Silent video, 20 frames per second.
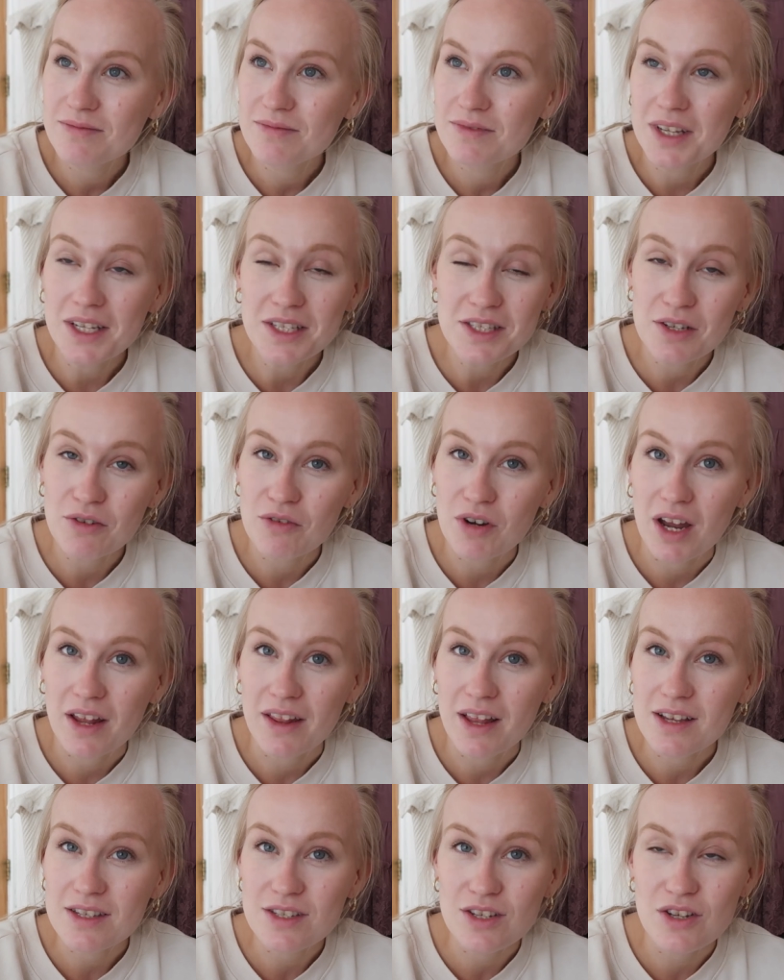that's alright,
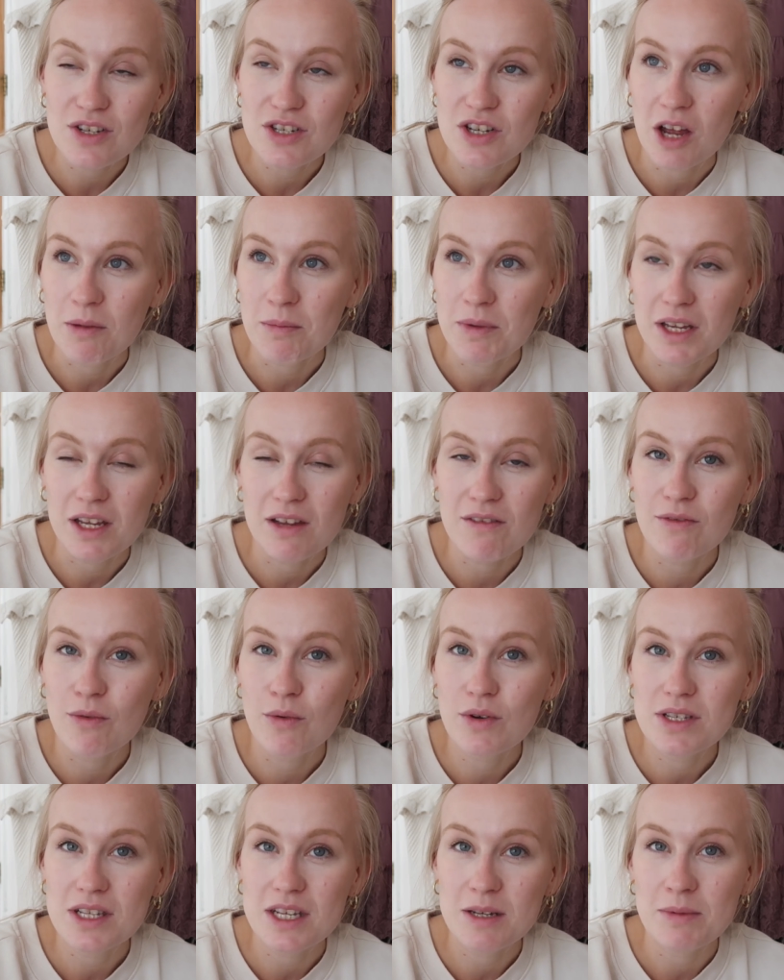that's good time, and he can
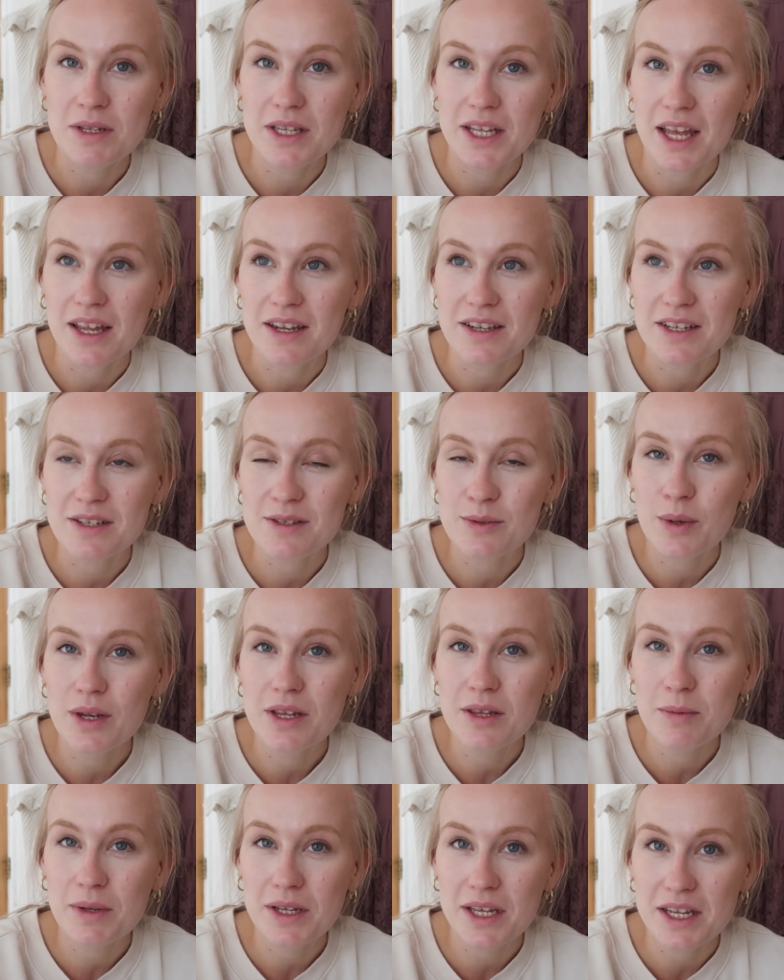fall asleep at the end. It was when
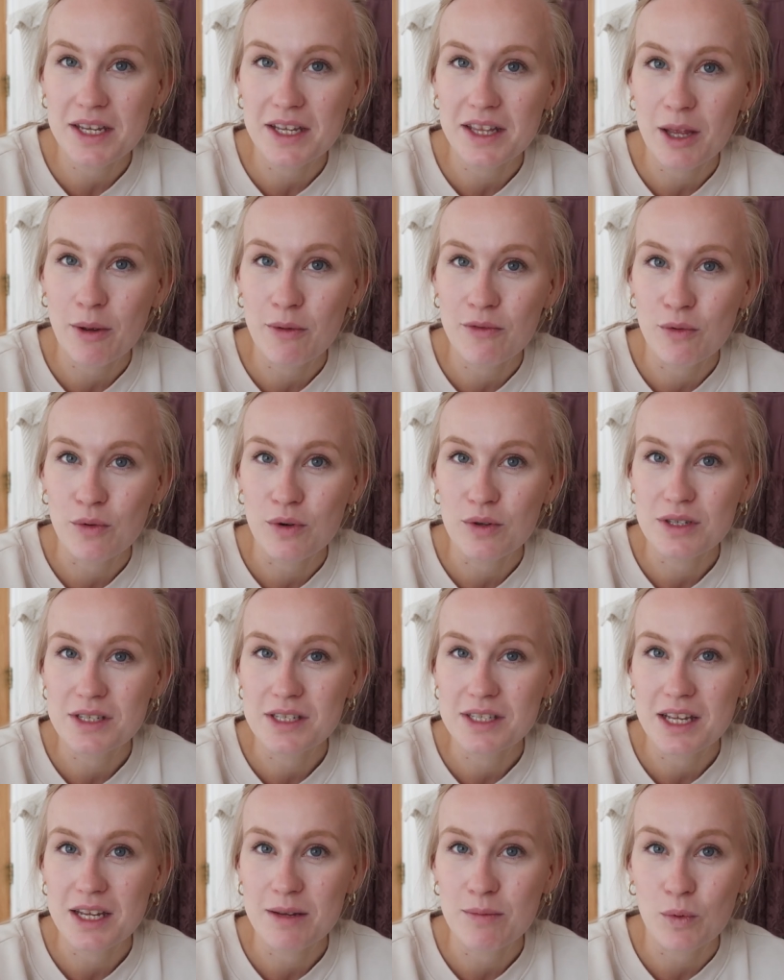at the beginning they were falling
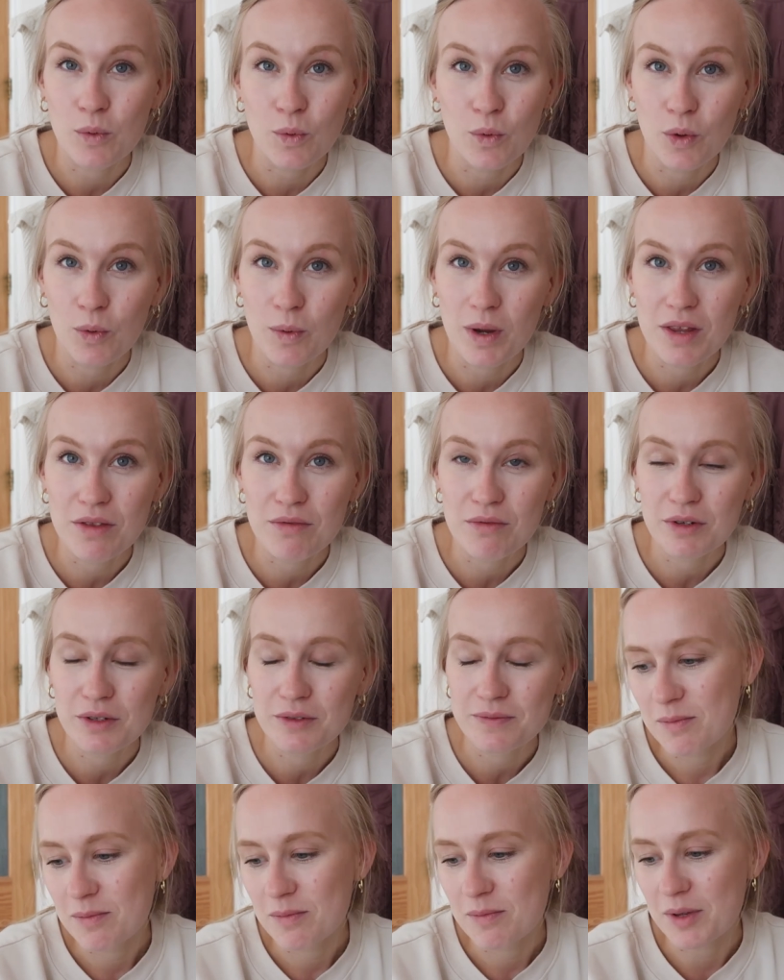asleep all the way through.
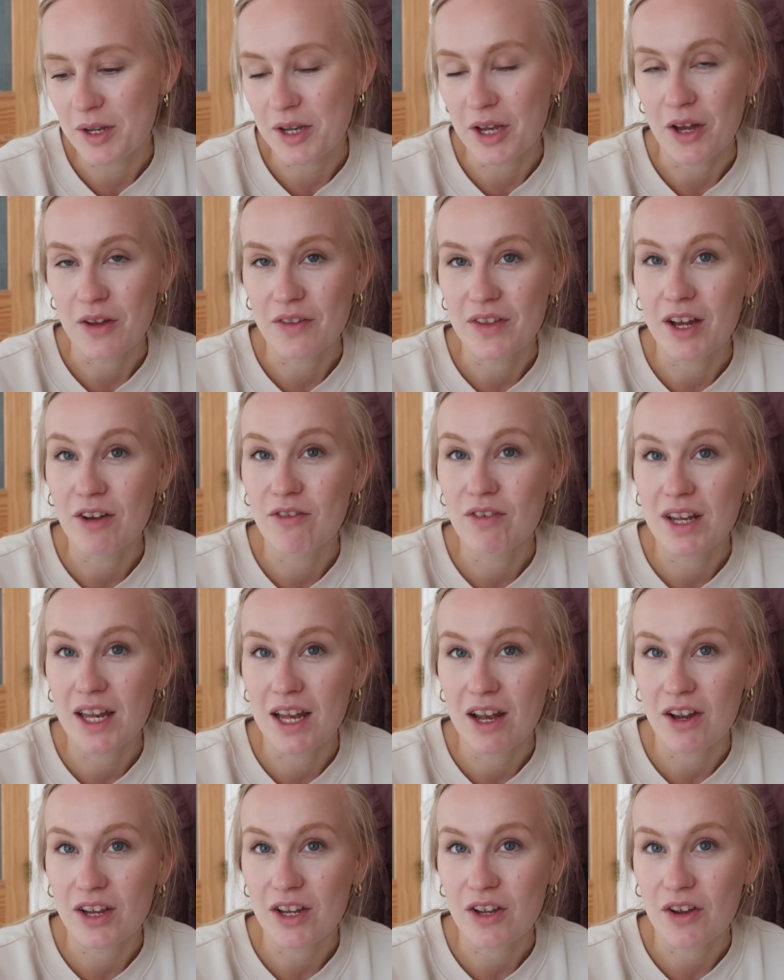But no, they really
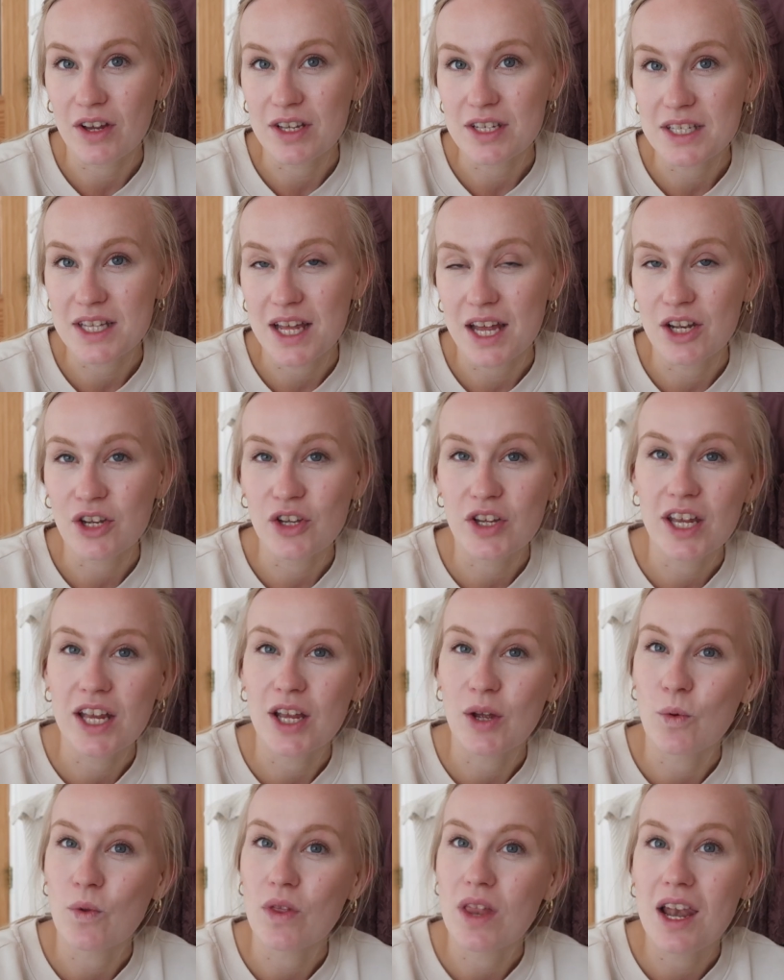like going to that and
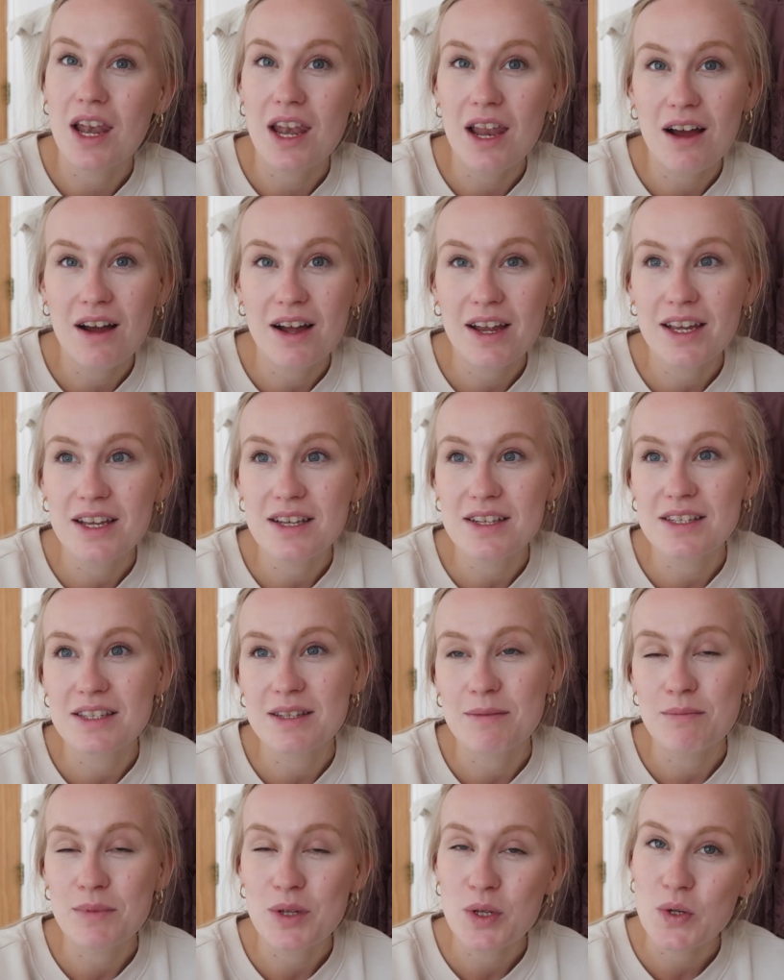looking at all the lights,
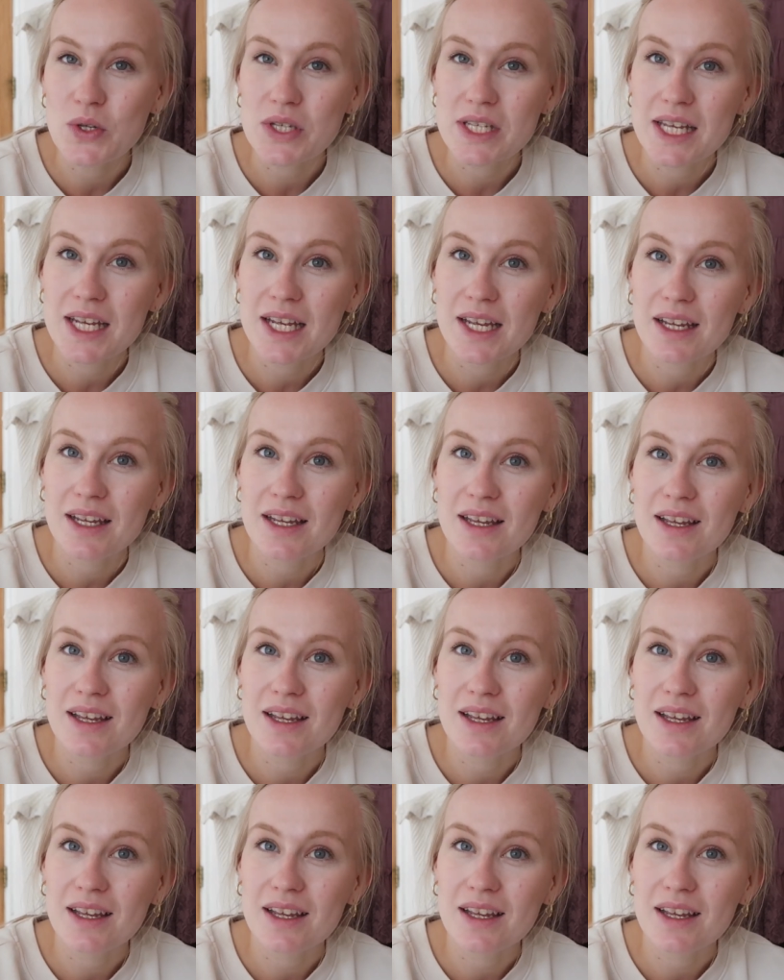the music,